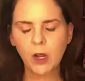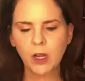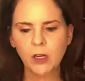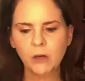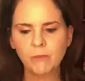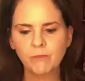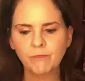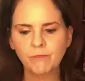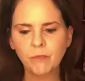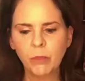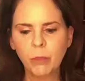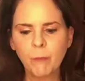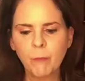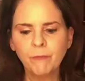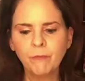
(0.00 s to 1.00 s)
um,
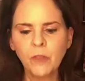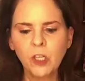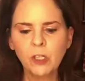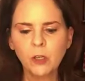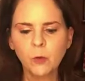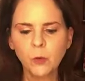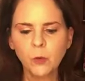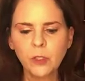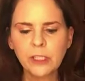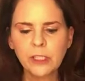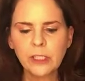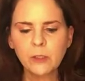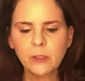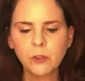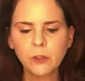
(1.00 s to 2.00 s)
you know
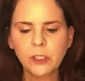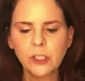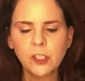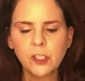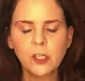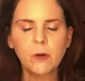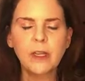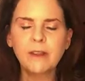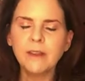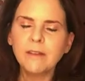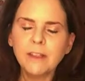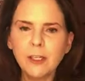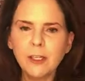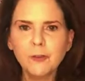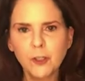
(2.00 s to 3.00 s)
really really showing
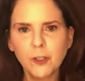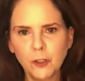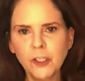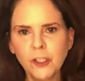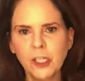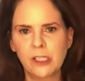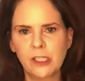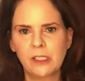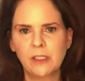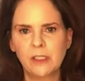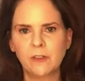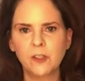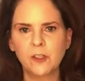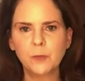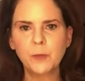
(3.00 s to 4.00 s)
you know churches
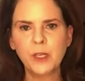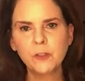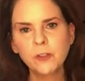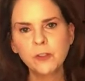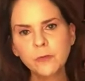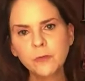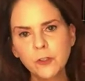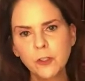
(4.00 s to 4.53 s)
there's pictures of